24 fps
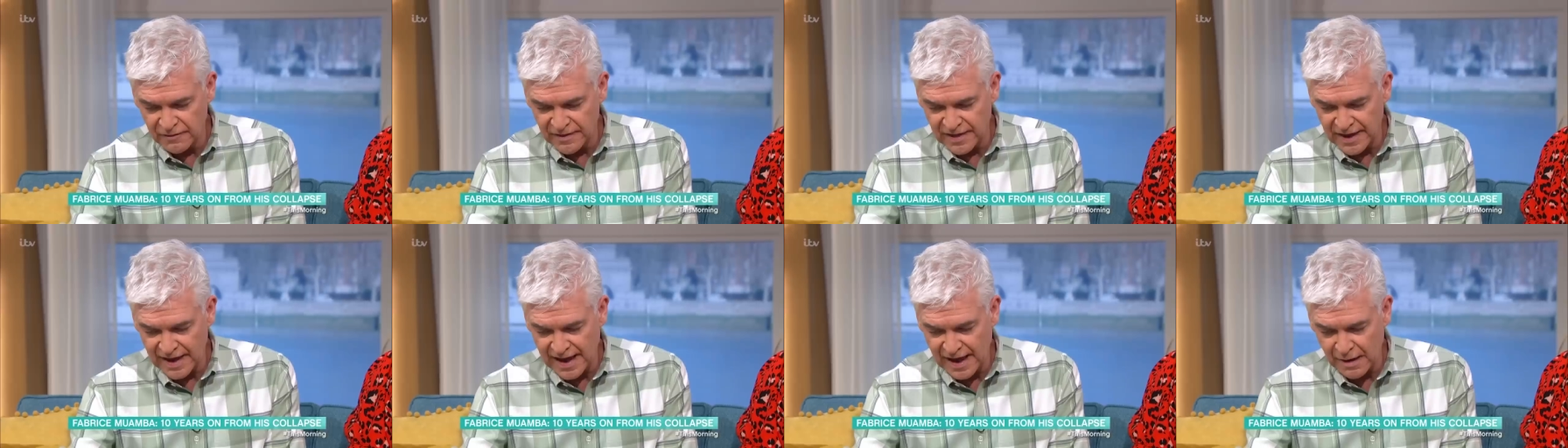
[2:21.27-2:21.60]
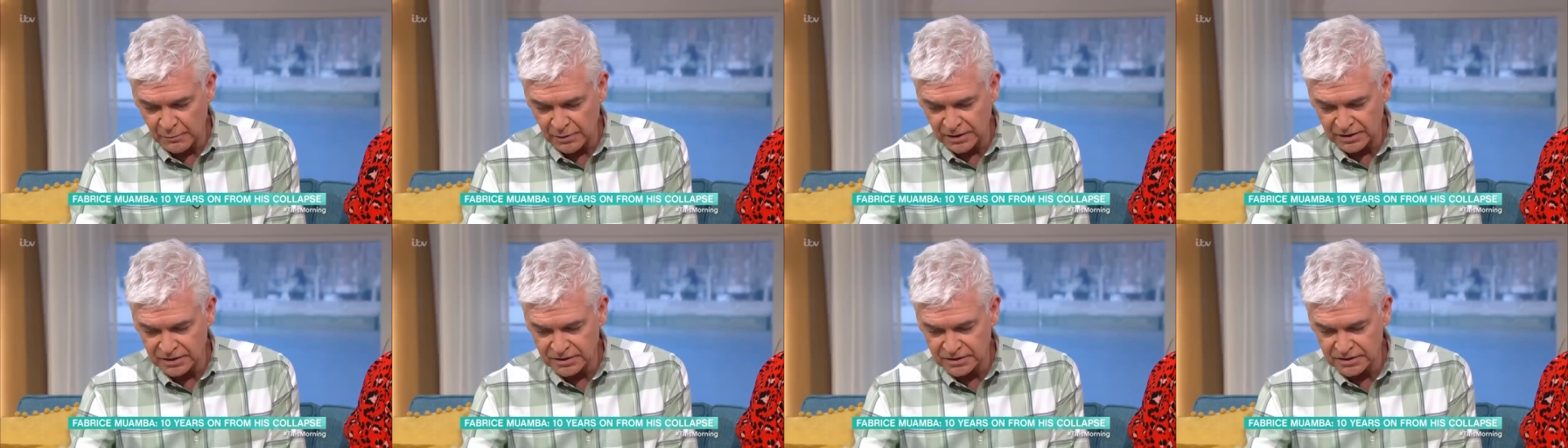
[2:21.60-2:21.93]
the
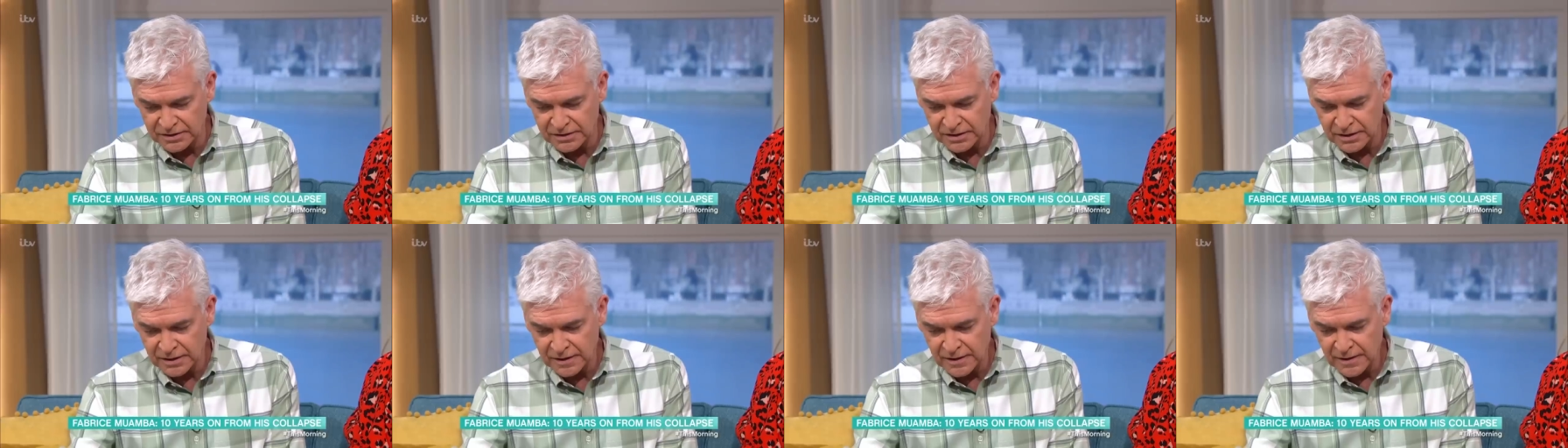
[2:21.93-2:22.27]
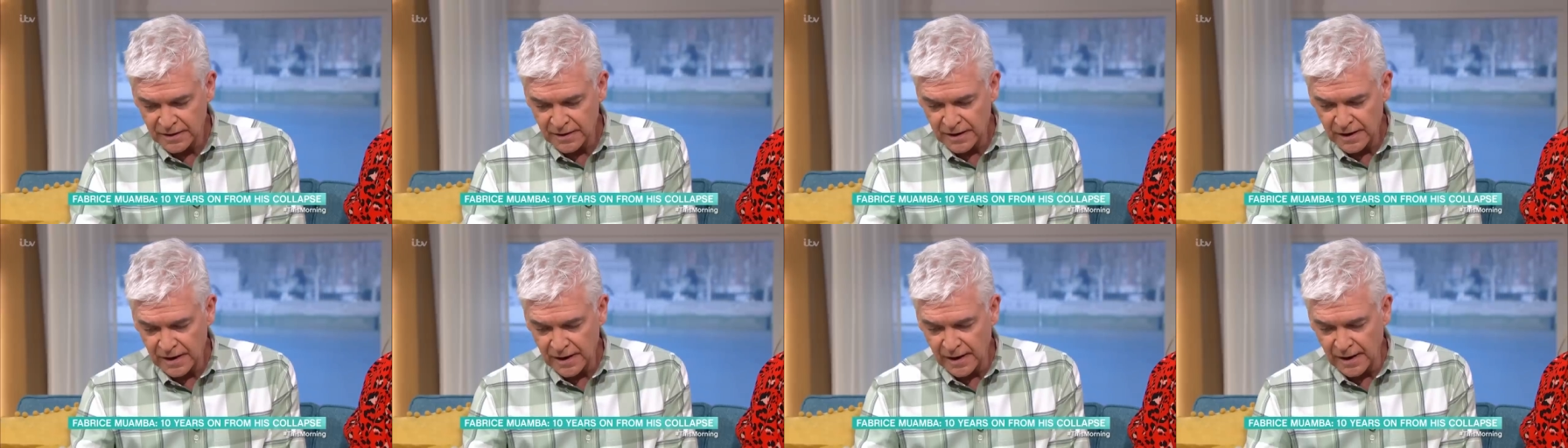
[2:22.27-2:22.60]
ambulance.
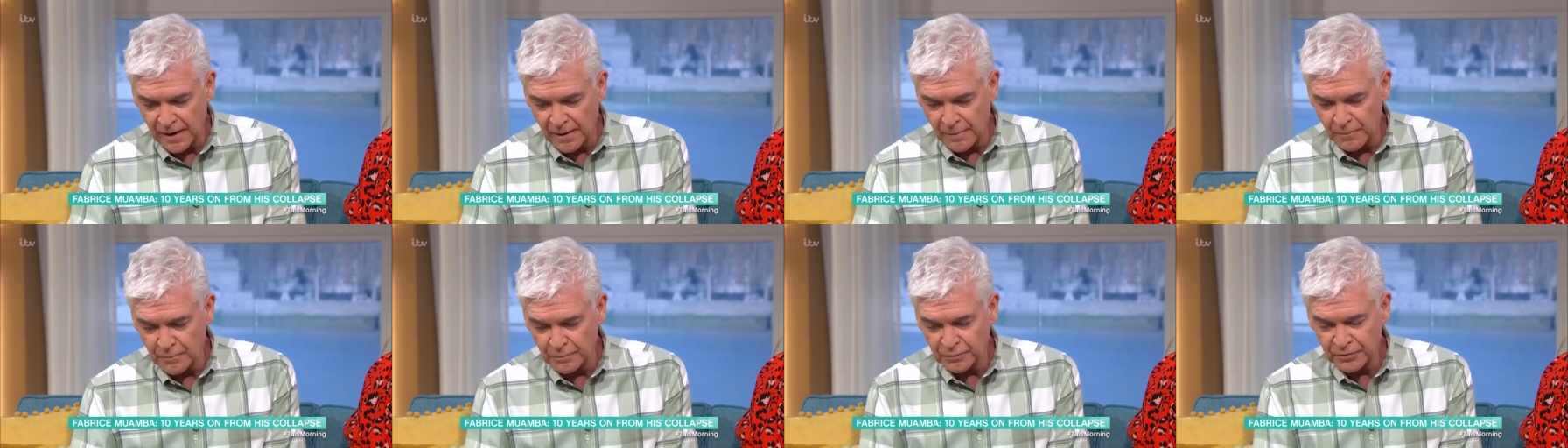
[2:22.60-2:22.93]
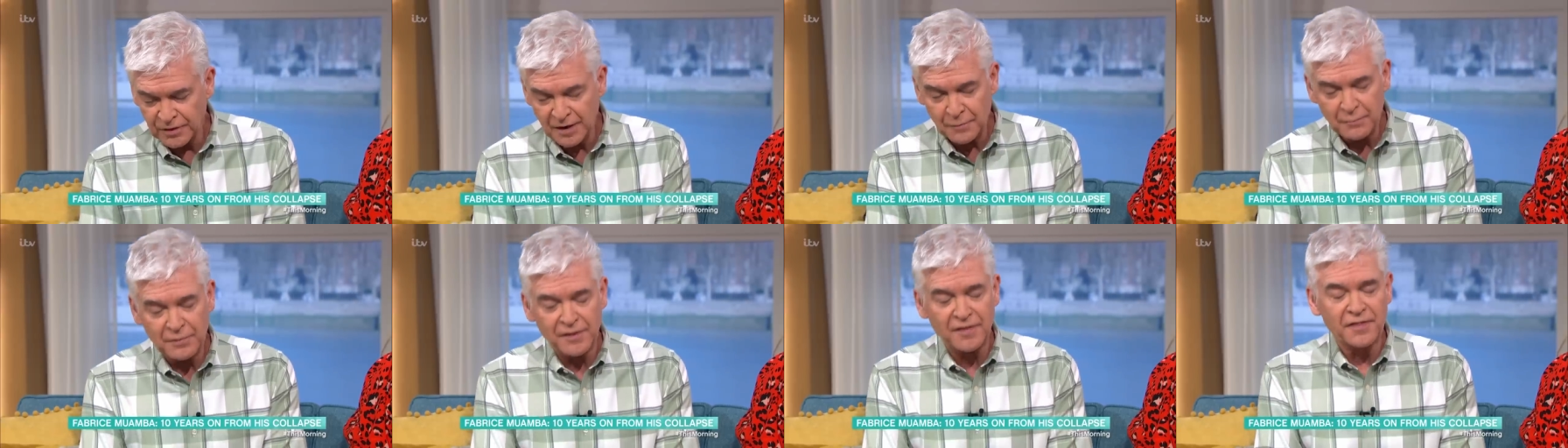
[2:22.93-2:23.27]
Um,
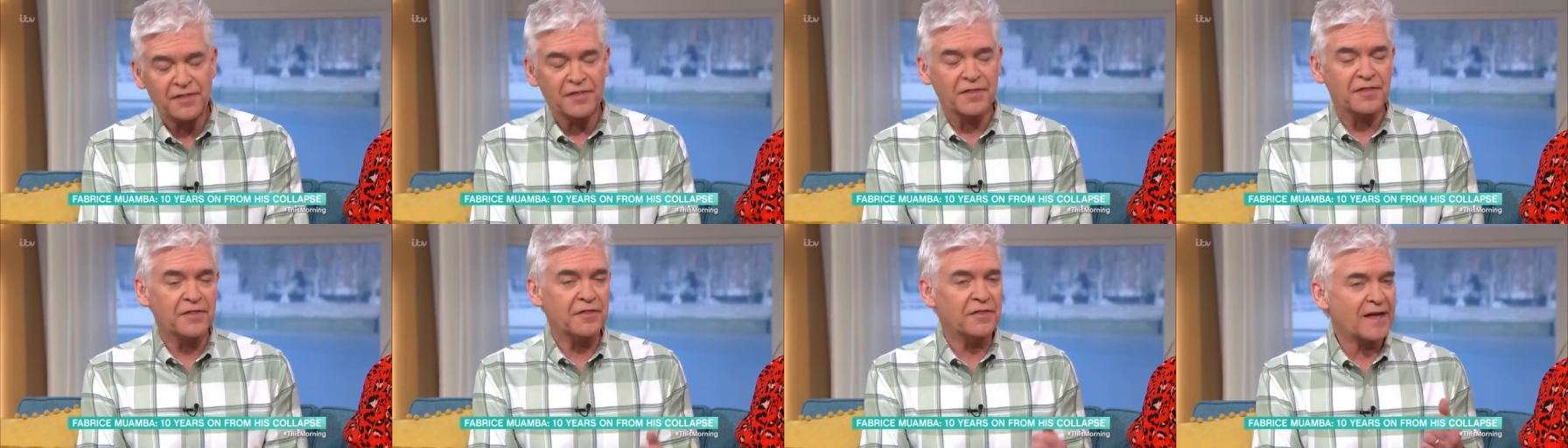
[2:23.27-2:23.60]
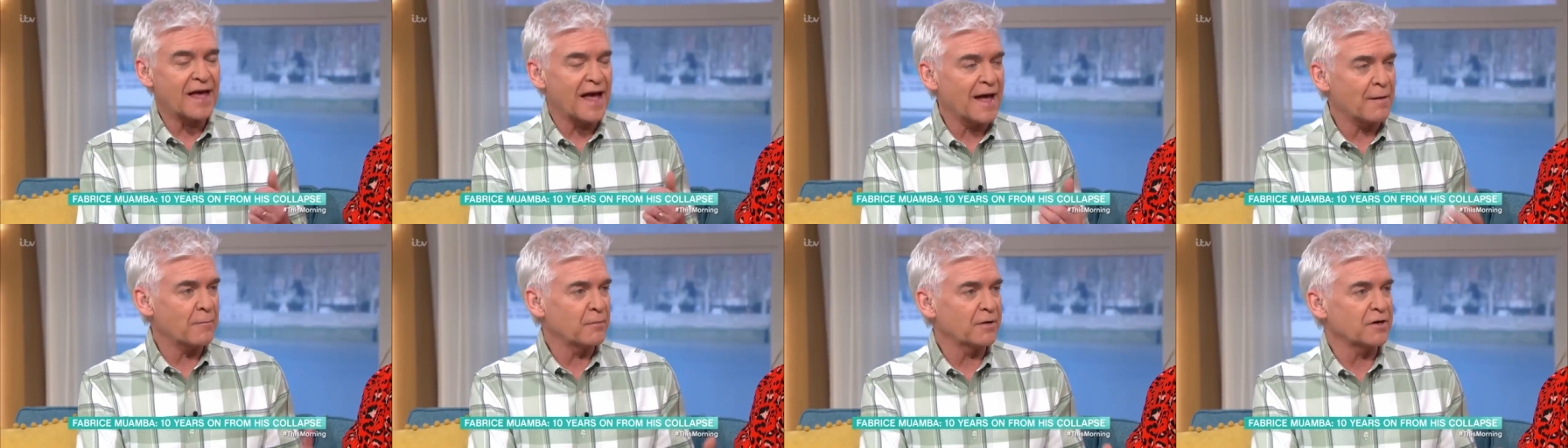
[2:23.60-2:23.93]
but
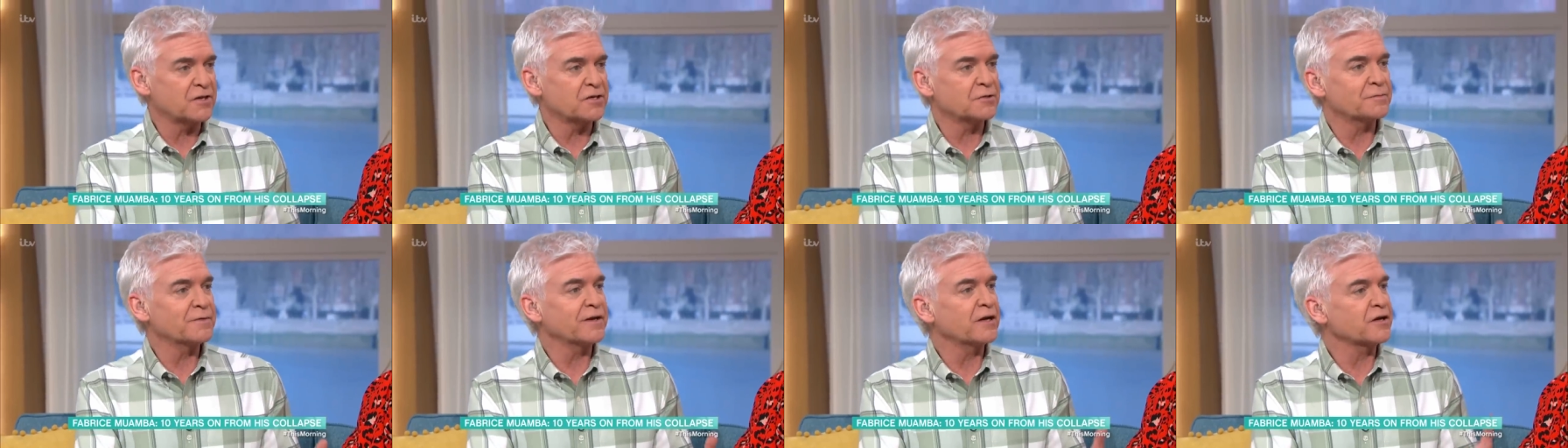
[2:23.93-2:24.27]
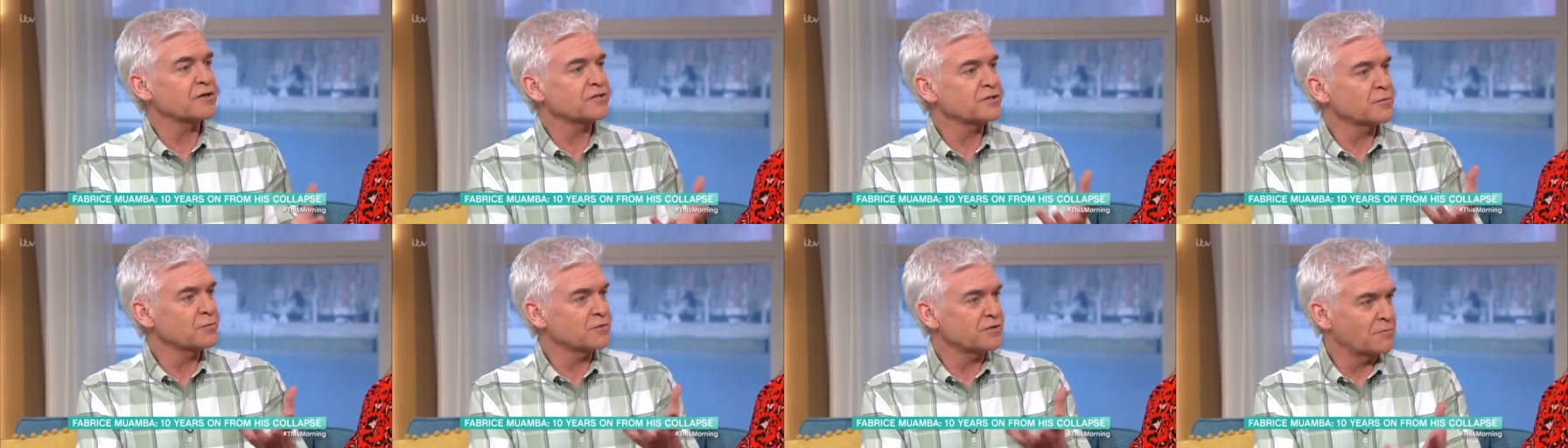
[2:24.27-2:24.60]
the ambulance,
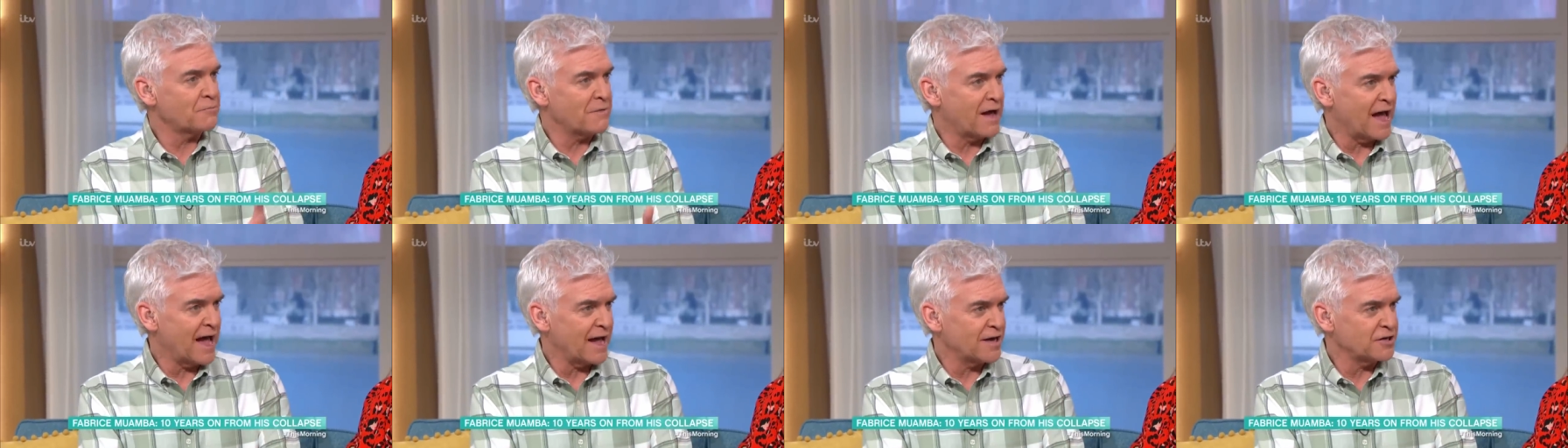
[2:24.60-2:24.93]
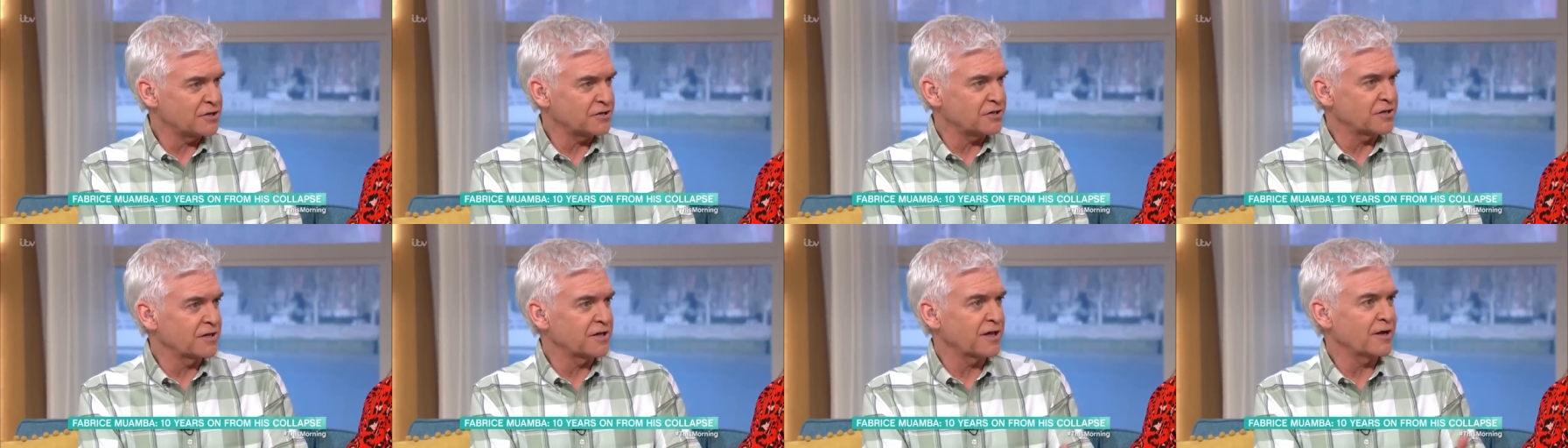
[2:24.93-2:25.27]
because it was a
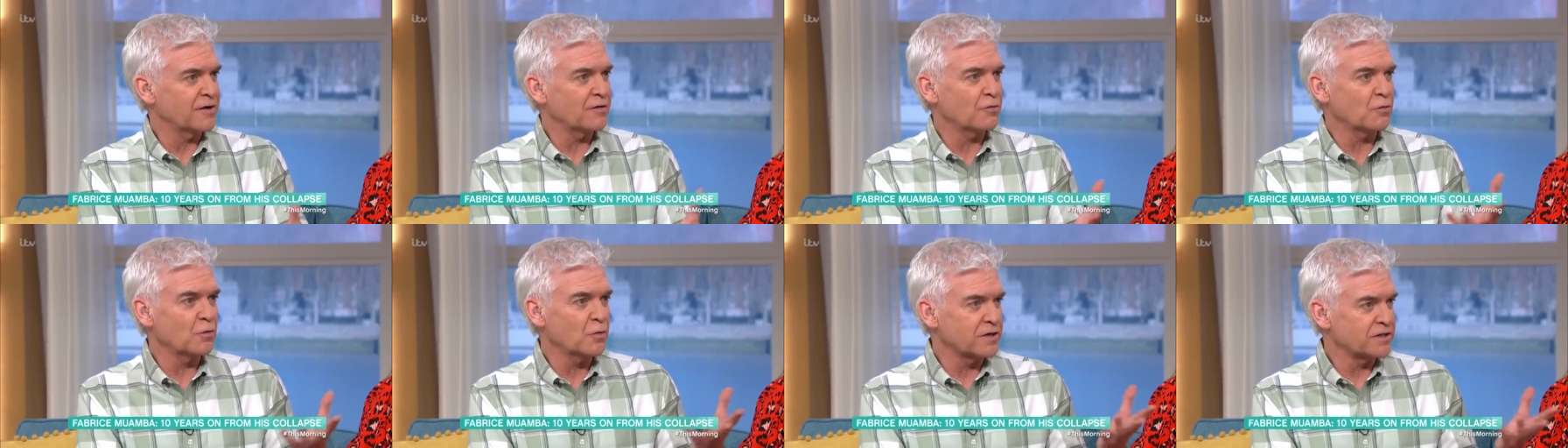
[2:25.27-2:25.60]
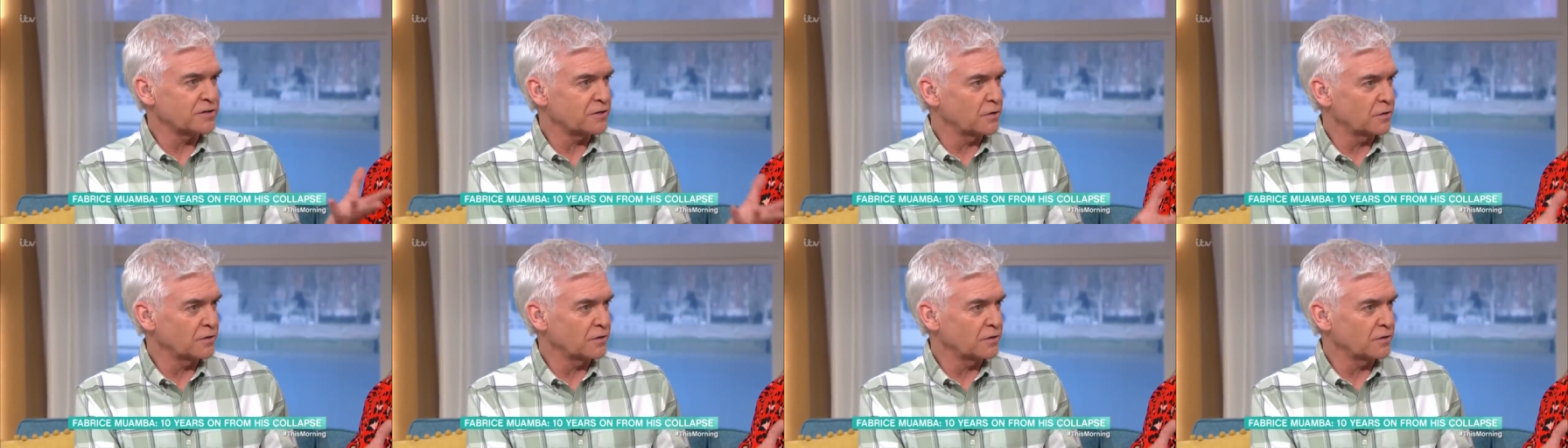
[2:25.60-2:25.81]
match and they're always yeah.